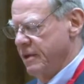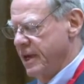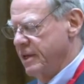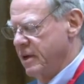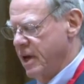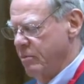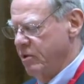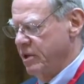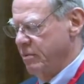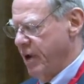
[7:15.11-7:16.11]
that
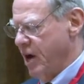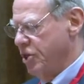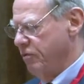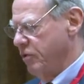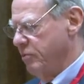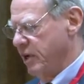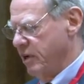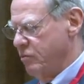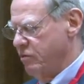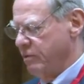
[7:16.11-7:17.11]
enable departure from
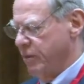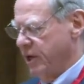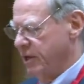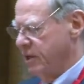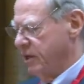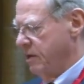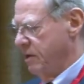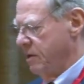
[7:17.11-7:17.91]
irremovability,